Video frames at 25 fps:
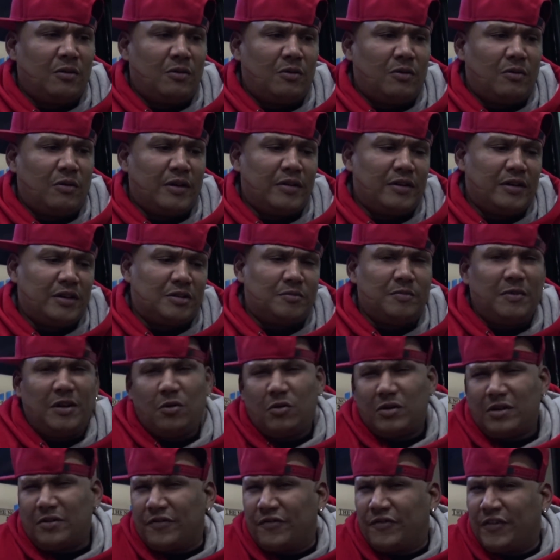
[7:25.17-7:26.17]
Whether it's me
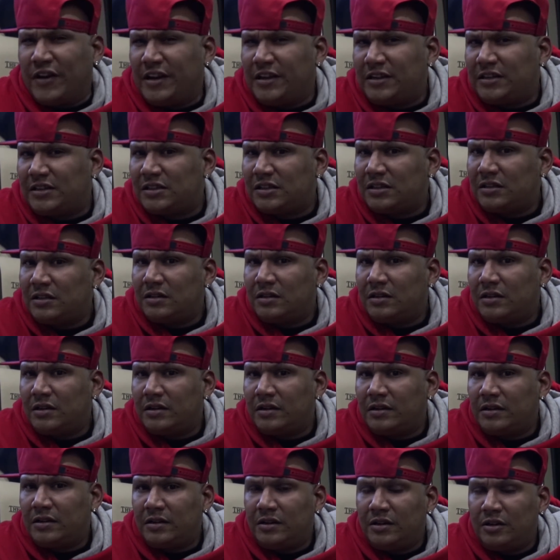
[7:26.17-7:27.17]
with a face,
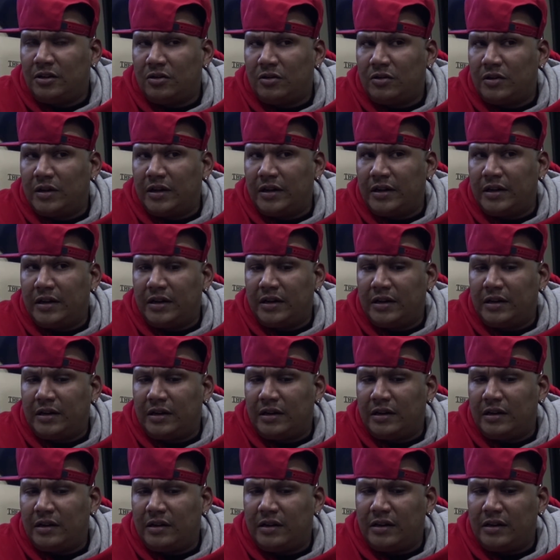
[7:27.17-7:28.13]
you know, and